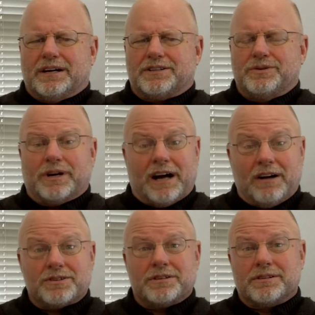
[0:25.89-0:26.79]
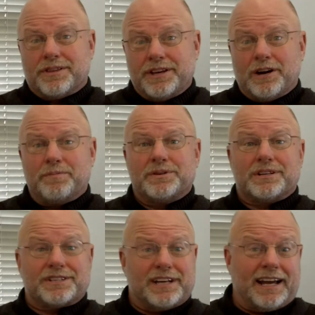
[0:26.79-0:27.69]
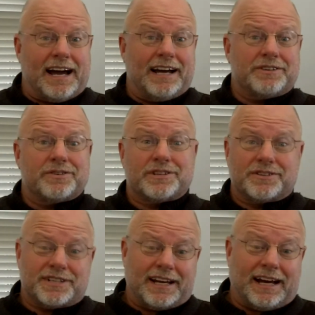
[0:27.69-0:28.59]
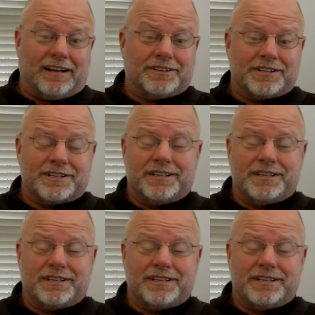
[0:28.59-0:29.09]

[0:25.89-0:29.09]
to a counselor, a therapist, a psychiatrist, or psychologist,